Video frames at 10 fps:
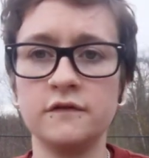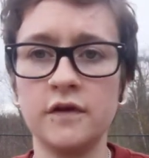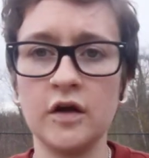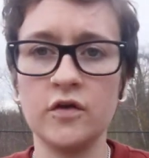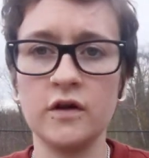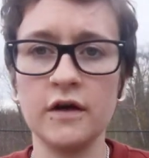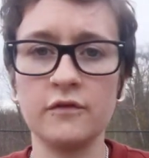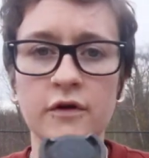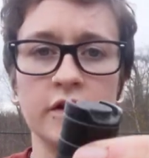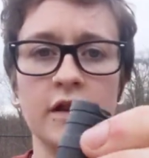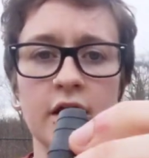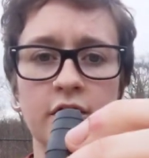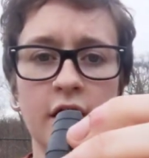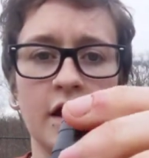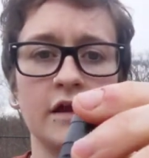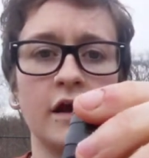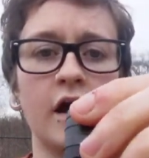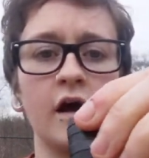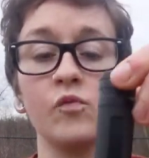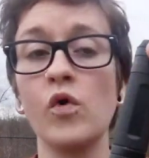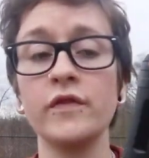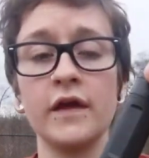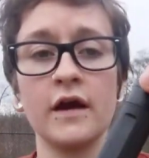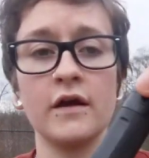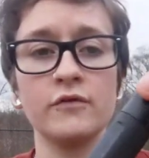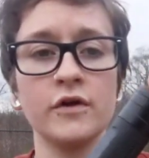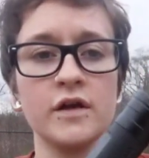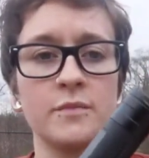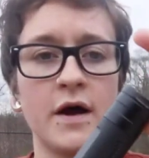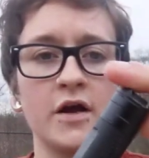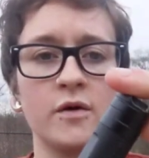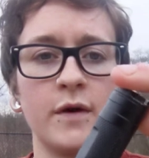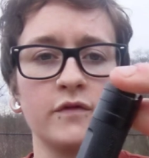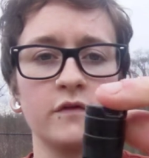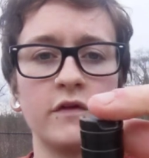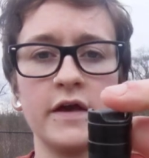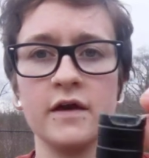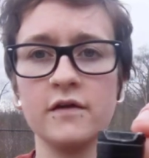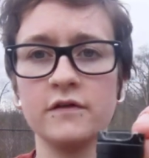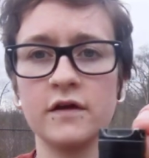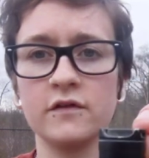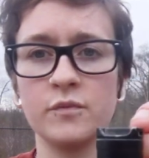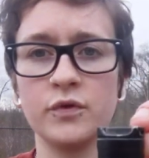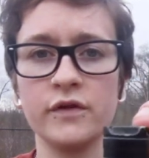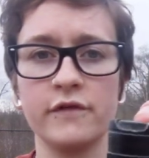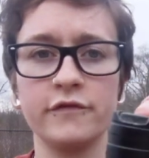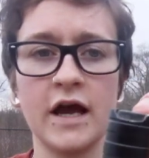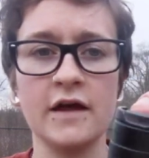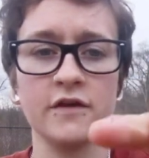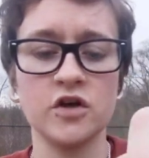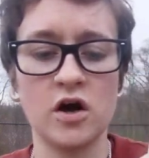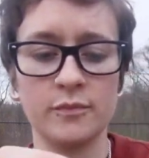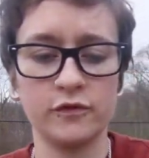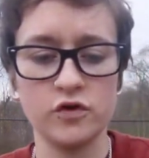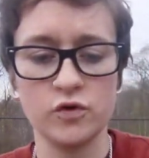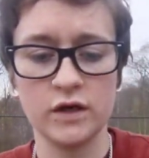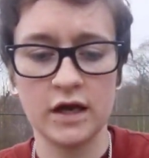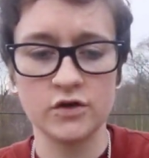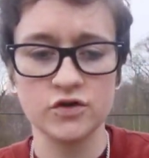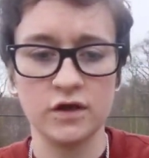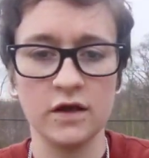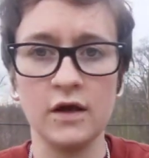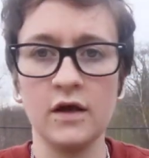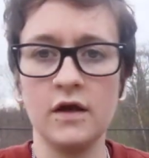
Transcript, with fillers: Tail click, really like that. Uh, one thing I really admire about this light is that it's completely flat at the top, so you can actually